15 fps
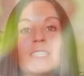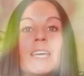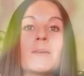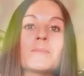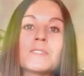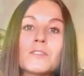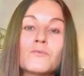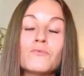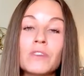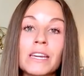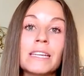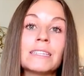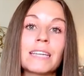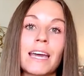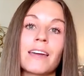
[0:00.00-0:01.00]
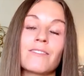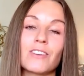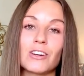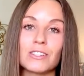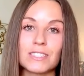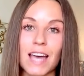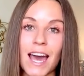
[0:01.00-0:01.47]
the tips that Reid gave
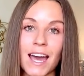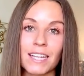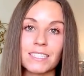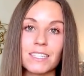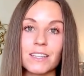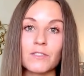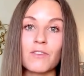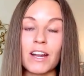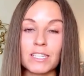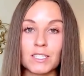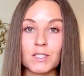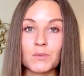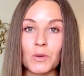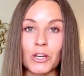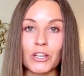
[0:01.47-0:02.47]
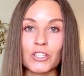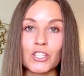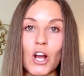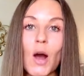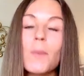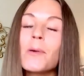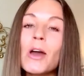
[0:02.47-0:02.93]
us at the Writers
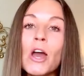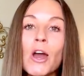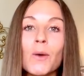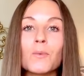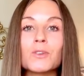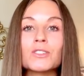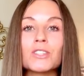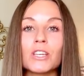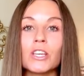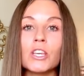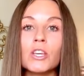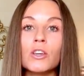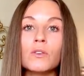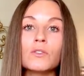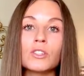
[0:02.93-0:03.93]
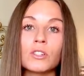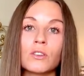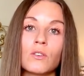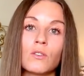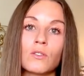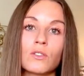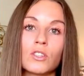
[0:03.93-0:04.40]
Workshop was that you should
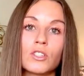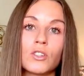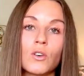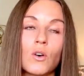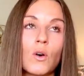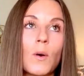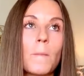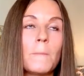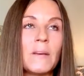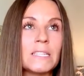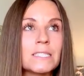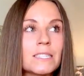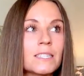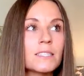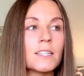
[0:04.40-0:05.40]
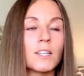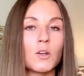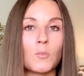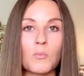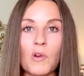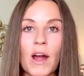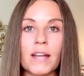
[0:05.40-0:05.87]
launch your business and
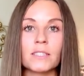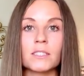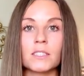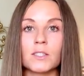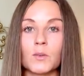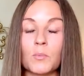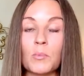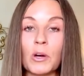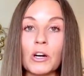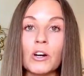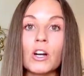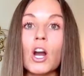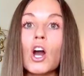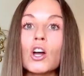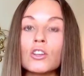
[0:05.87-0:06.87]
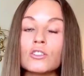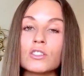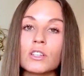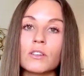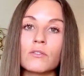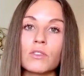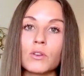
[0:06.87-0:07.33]
your brand and your book
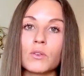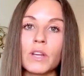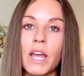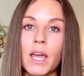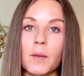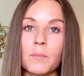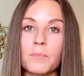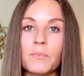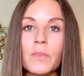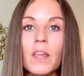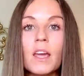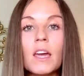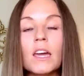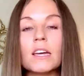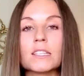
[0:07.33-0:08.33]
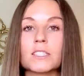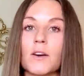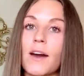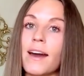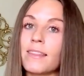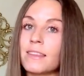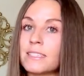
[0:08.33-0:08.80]
under your own name.
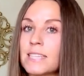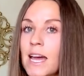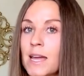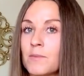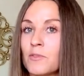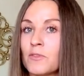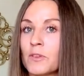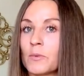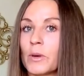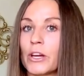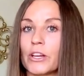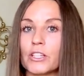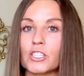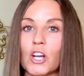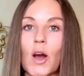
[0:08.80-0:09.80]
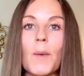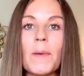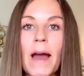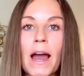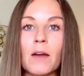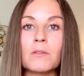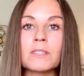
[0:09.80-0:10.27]
So at the time of the
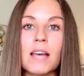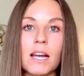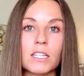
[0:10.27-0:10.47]
workshop, I was